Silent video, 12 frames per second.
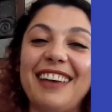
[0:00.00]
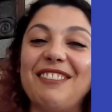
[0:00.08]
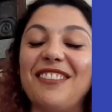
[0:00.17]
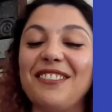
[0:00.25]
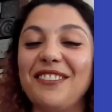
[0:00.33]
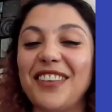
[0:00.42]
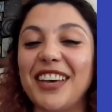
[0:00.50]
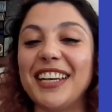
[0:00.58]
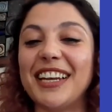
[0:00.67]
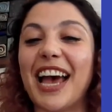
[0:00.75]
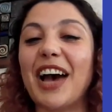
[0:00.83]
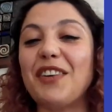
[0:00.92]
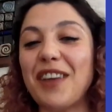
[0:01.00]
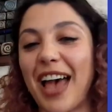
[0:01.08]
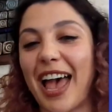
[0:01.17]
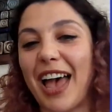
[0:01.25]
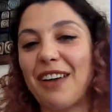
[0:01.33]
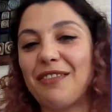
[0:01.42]
And we now
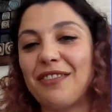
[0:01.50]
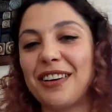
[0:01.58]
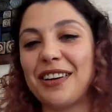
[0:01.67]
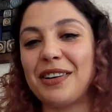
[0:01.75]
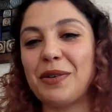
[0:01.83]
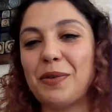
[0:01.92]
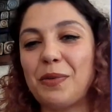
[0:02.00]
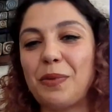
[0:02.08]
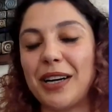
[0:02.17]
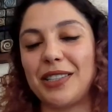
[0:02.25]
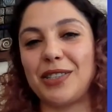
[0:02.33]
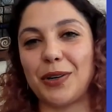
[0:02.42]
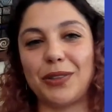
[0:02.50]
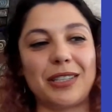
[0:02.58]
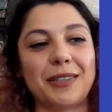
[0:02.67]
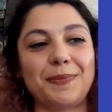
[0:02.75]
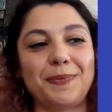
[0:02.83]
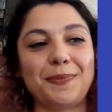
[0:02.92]
have
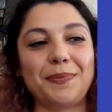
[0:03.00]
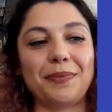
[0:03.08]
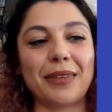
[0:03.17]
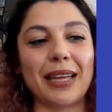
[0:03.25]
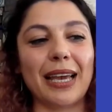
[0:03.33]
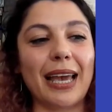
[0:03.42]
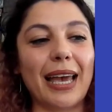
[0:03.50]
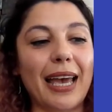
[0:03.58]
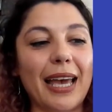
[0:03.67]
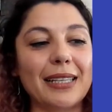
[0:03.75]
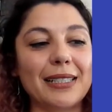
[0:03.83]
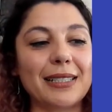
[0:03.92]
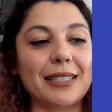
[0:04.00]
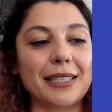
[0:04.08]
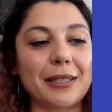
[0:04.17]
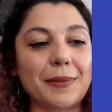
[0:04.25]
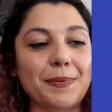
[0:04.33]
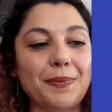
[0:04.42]
Whitesout. And
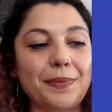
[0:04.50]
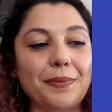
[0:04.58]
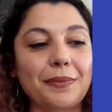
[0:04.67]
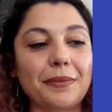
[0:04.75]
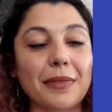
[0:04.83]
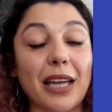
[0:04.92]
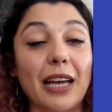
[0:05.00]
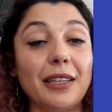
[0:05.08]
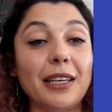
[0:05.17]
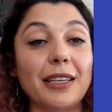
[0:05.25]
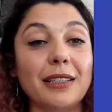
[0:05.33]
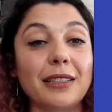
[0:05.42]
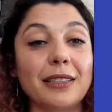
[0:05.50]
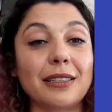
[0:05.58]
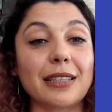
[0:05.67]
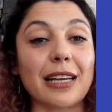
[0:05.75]
I think